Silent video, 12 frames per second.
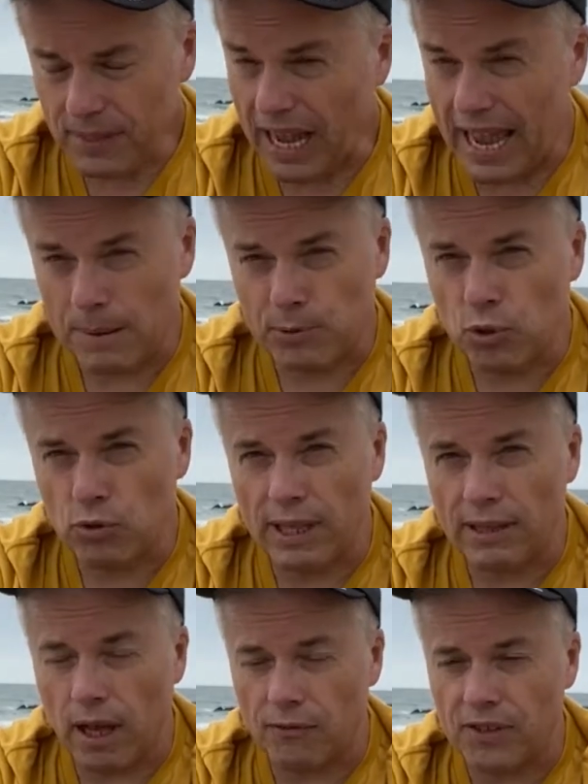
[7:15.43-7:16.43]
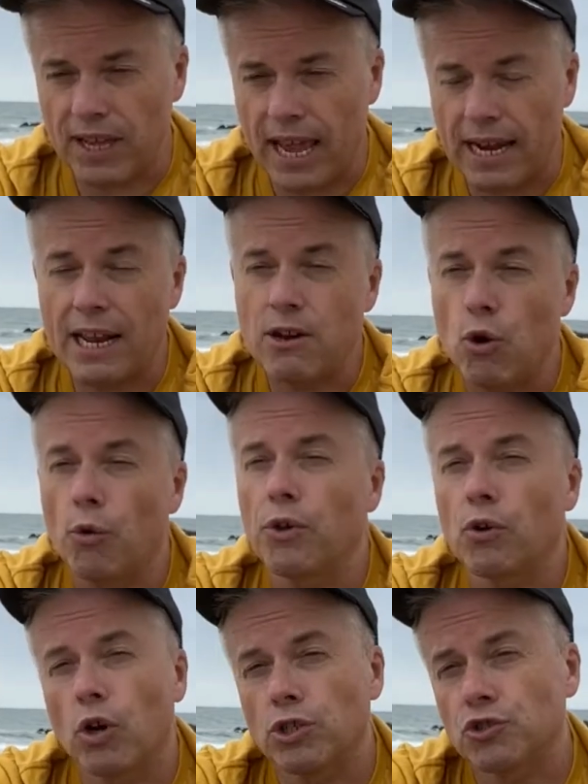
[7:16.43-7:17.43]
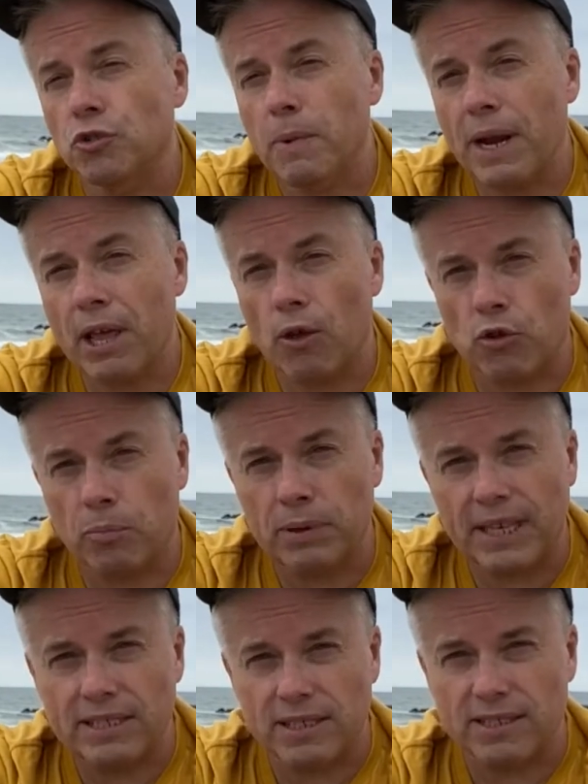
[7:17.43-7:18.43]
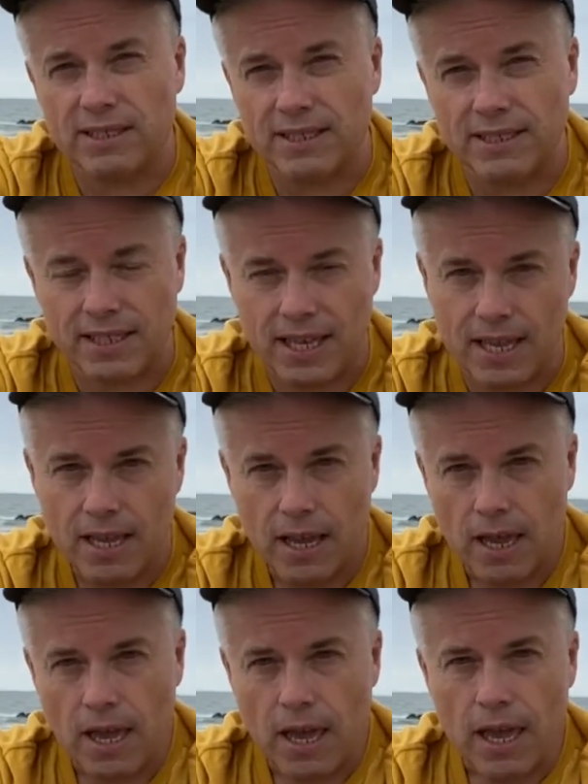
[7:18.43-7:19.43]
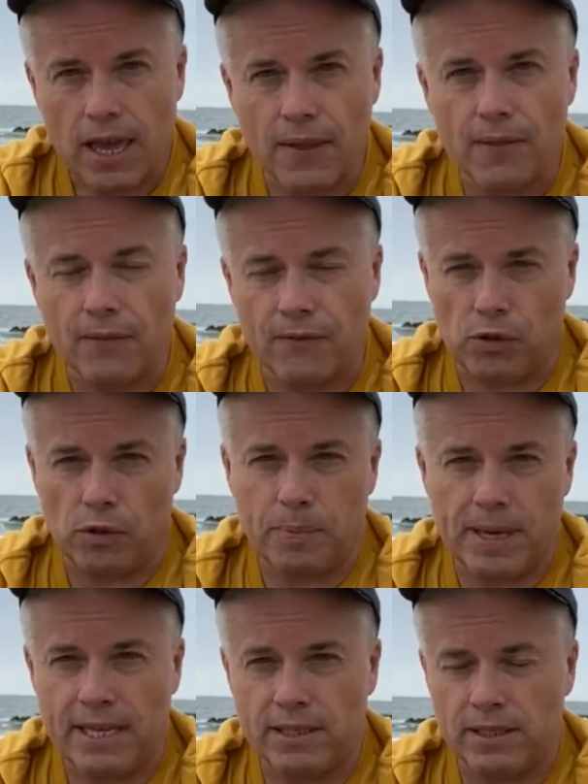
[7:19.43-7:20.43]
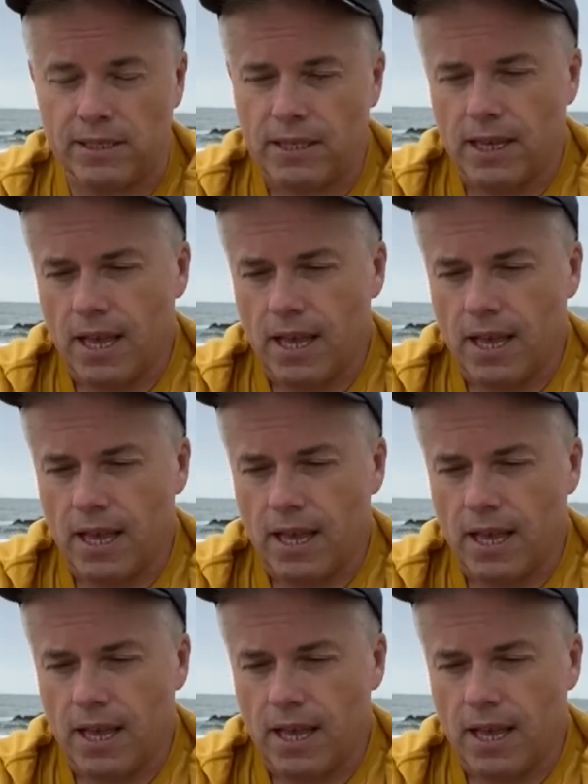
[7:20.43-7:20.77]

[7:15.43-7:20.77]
I absolutely loved it, and I know there are so many other places to see in the Philippines.